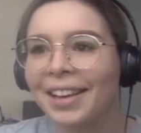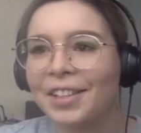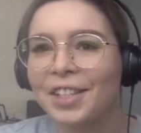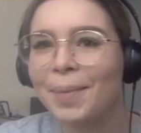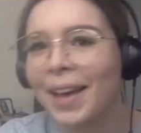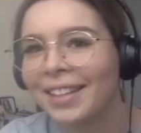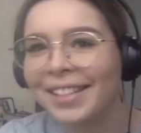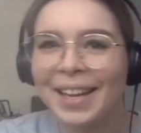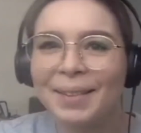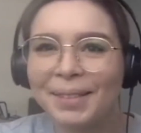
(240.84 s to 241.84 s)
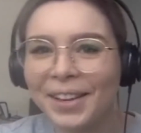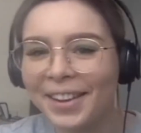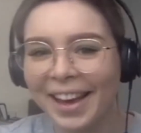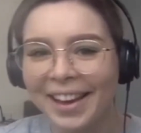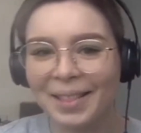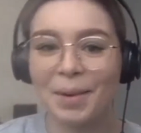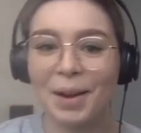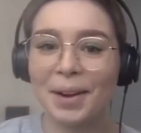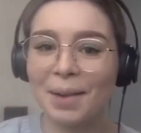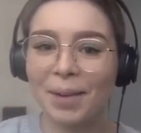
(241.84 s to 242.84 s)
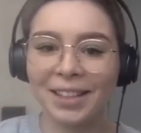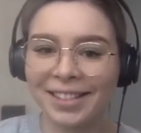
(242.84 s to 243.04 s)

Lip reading: Japan seems okay at the moment. I might just stay